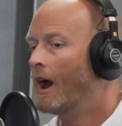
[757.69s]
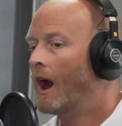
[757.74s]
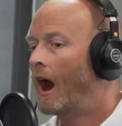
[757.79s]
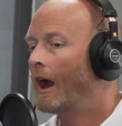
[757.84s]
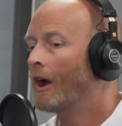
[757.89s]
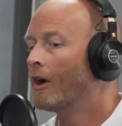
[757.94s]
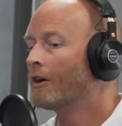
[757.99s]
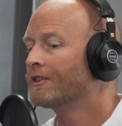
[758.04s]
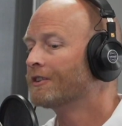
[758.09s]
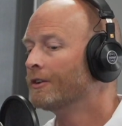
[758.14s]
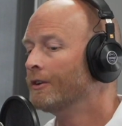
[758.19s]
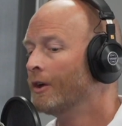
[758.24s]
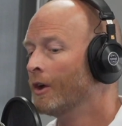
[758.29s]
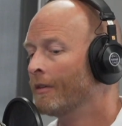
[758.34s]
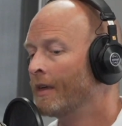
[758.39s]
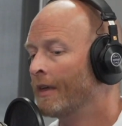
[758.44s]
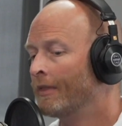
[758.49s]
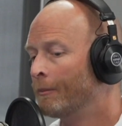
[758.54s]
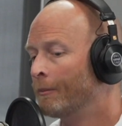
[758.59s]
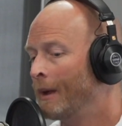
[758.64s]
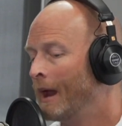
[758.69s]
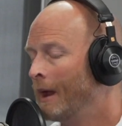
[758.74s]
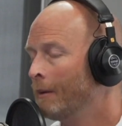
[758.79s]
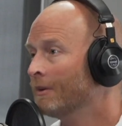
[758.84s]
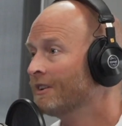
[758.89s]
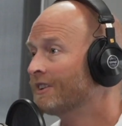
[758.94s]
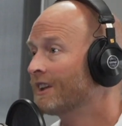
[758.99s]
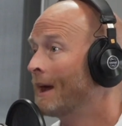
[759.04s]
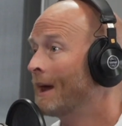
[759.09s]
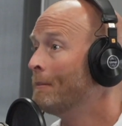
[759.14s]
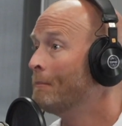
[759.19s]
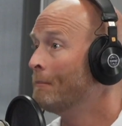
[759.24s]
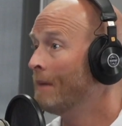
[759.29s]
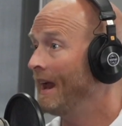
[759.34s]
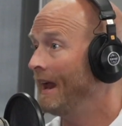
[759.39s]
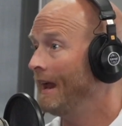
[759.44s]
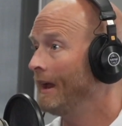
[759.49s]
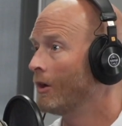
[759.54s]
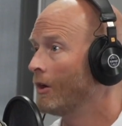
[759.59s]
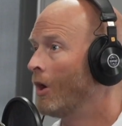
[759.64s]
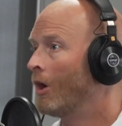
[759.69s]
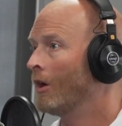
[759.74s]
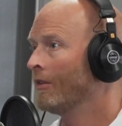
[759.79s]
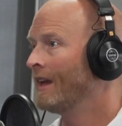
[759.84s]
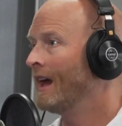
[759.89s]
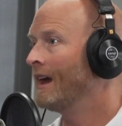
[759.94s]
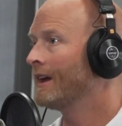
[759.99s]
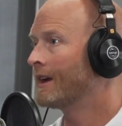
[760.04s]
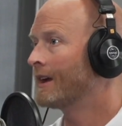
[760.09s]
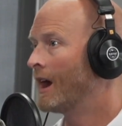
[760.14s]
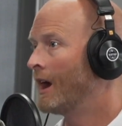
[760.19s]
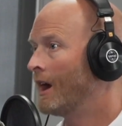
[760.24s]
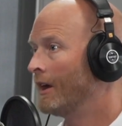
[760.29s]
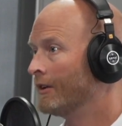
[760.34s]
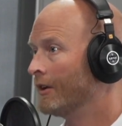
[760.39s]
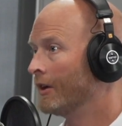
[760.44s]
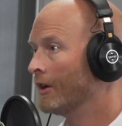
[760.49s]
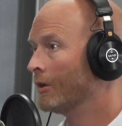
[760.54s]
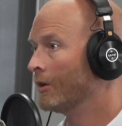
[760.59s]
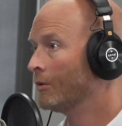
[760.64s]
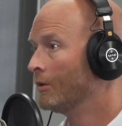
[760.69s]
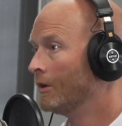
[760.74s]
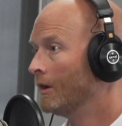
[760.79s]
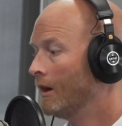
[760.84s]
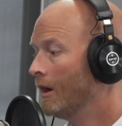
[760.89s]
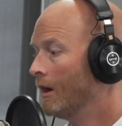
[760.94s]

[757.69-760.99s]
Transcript: I also know that the payments I make on that condo